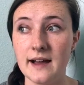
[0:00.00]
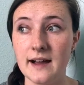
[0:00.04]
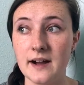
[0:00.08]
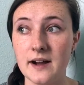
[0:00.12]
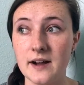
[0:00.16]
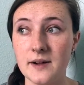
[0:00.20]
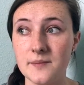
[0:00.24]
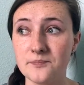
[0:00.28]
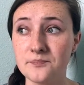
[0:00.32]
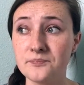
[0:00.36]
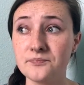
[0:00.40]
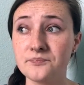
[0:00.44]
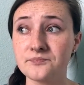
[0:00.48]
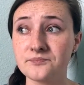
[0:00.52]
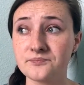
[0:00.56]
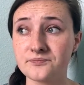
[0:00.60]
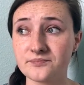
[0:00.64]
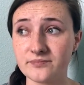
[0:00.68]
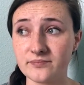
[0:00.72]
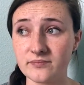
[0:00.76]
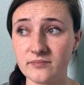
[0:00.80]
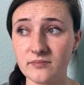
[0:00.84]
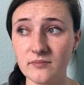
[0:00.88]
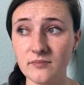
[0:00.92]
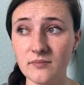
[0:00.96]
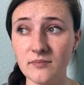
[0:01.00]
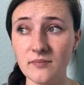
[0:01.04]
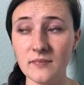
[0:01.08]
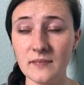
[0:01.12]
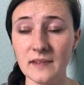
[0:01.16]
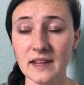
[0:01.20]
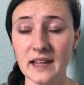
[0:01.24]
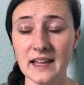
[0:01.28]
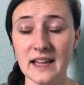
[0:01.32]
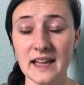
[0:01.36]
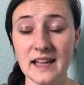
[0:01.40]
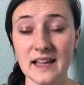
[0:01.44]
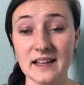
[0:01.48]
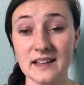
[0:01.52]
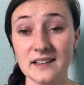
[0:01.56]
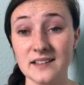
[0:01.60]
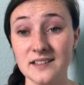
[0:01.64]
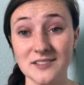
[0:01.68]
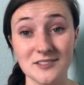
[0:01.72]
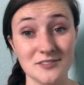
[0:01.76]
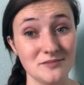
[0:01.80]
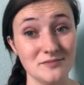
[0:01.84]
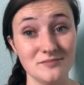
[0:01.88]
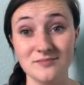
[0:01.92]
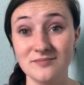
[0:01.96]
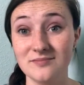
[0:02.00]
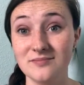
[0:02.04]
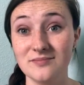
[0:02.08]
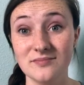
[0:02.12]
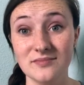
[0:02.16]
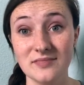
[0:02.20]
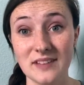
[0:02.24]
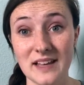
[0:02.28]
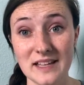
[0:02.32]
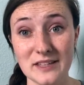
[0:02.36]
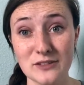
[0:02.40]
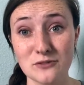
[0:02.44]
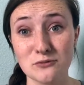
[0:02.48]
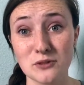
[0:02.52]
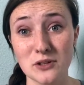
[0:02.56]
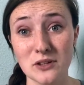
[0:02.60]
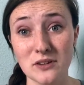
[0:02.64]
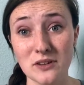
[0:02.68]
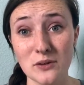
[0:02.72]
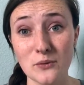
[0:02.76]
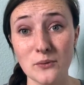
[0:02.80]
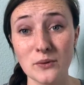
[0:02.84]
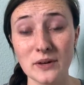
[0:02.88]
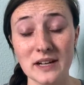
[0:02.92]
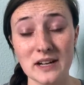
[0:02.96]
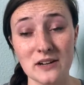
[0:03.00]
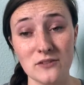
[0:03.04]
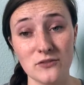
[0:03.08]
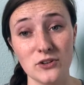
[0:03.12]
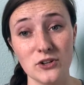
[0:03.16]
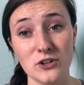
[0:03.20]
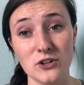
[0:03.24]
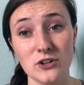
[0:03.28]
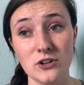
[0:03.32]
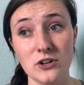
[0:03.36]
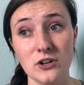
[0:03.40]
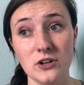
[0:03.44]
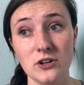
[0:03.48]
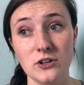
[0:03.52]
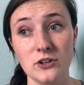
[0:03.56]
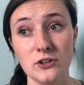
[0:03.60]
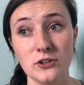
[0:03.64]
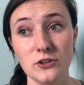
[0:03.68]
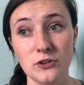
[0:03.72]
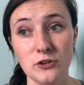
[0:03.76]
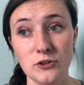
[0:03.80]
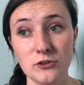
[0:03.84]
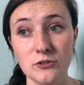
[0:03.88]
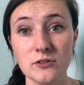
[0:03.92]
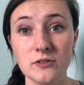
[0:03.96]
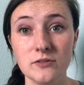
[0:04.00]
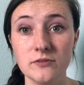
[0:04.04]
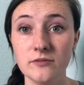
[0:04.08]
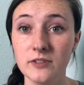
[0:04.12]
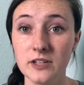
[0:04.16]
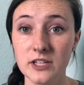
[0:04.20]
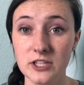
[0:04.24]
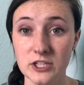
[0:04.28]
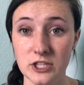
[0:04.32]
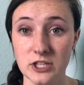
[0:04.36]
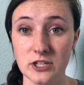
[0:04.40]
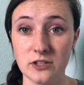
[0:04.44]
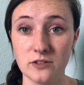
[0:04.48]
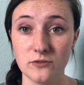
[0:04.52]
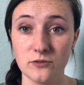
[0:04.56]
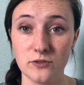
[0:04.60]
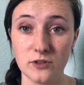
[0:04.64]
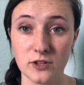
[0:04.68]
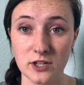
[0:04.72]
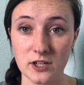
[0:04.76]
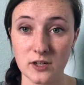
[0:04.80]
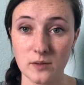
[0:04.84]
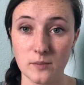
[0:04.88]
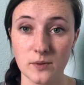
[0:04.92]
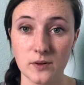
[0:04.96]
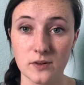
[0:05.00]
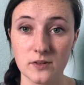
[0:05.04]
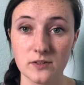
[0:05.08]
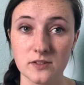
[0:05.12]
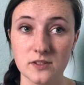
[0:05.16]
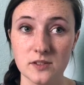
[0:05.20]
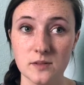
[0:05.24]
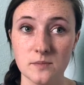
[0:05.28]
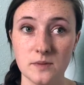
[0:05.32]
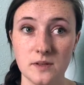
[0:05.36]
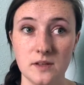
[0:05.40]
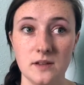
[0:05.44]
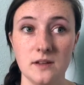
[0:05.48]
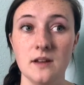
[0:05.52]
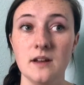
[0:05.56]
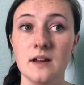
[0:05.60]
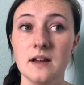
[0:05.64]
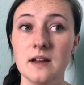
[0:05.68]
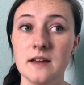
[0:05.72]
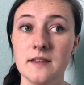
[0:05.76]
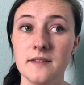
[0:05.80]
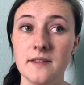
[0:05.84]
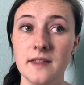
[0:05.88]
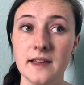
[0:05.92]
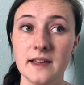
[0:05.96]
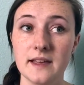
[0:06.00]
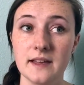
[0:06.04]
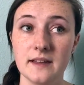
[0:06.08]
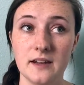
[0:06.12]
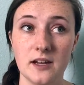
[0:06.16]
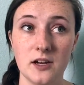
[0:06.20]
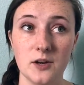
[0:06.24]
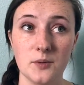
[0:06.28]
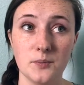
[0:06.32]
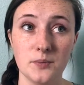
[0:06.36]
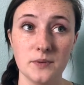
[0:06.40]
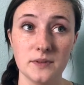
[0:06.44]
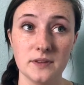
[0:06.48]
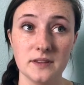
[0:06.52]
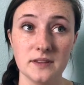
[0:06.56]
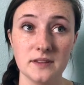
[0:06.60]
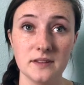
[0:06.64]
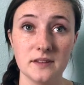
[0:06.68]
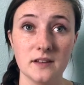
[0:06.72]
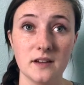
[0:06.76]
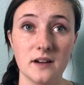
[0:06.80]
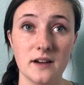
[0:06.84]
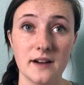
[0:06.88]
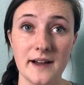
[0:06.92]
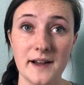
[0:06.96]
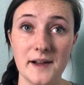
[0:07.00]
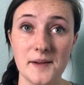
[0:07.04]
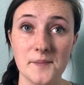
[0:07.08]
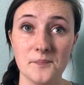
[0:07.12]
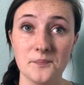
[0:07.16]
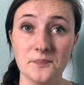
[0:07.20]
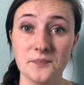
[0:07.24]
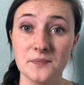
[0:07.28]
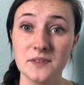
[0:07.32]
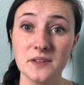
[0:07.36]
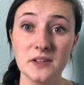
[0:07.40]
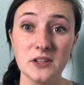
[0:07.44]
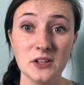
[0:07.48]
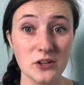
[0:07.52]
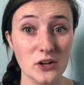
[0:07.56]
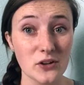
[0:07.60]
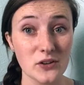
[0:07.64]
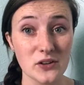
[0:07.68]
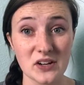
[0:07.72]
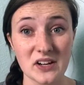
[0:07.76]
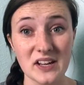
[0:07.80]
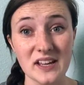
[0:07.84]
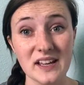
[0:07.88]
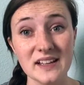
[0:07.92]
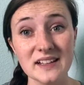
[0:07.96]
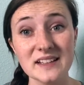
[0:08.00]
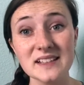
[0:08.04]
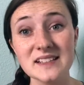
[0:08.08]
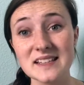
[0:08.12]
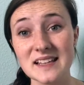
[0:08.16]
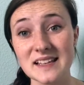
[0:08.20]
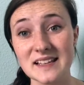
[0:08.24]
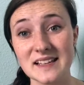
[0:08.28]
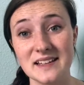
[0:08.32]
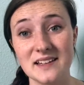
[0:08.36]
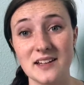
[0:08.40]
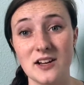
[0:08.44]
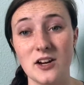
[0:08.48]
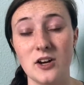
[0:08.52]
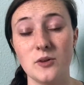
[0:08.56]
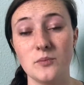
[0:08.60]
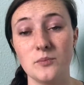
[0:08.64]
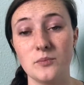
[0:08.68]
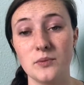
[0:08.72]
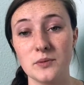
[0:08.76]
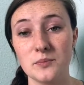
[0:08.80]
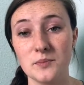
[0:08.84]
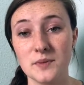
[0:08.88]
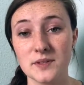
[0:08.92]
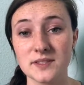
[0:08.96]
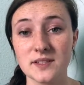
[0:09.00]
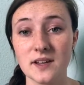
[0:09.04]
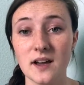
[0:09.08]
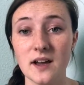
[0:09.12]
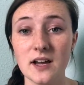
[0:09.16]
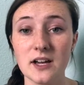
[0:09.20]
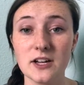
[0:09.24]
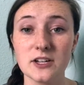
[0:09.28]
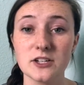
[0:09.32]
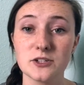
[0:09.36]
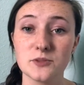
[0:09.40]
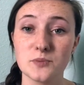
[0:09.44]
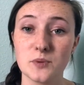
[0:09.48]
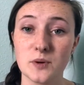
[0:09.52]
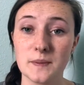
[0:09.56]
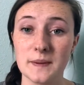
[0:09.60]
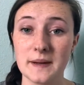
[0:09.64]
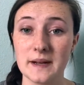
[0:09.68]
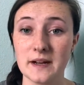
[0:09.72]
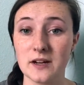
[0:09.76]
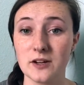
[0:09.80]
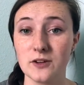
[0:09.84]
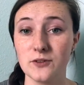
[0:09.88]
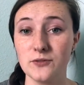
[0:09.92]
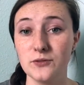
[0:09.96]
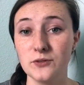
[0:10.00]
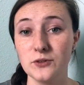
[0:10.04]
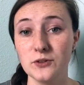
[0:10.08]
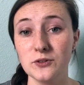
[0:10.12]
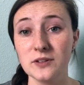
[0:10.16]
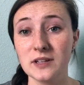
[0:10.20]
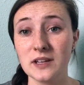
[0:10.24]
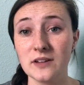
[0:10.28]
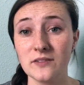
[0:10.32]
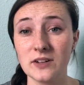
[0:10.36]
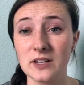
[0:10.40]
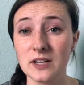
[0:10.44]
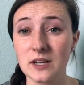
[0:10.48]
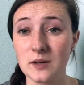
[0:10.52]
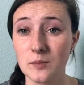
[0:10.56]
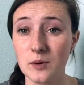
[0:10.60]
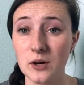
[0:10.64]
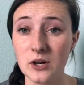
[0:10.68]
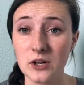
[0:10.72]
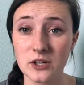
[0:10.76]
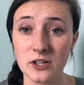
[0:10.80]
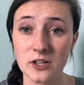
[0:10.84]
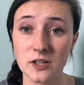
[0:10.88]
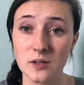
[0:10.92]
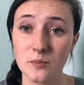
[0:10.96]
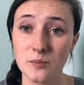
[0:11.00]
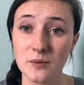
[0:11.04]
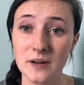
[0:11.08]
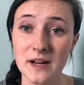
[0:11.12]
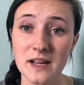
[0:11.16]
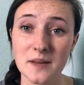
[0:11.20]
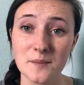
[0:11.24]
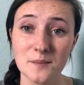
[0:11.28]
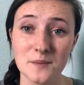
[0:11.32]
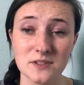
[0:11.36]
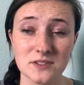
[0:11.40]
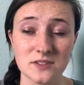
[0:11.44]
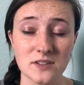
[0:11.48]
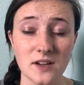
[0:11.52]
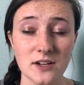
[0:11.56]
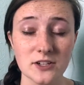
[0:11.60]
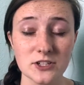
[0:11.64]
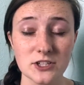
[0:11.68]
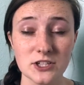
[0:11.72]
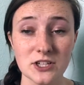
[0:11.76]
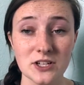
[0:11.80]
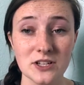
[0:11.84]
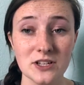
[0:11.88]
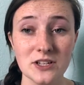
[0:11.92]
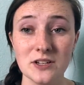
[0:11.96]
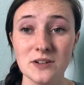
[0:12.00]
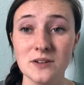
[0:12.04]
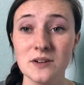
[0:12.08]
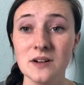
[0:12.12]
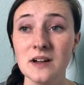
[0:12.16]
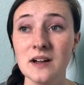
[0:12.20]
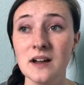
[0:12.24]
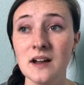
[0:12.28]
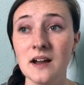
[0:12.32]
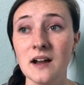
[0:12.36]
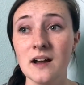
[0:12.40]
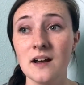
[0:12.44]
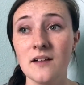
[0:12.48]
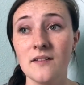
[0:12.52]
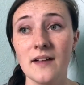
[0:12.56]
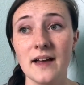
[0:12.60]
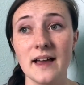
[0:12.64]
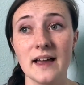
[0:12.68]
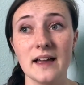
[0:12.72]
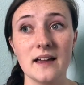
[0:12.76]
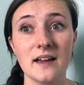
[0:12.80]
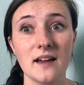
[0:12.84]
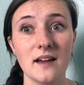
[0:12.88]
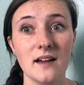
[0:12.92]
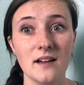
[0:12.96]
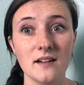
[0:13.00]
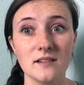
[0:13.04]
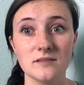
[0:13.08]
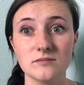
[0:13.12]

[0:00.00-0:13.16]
um, and it's really whatever you envision for your birth to be. They can help with um, your other kids, they can help with massage, preparing food, giving your partner a break, massaging you, like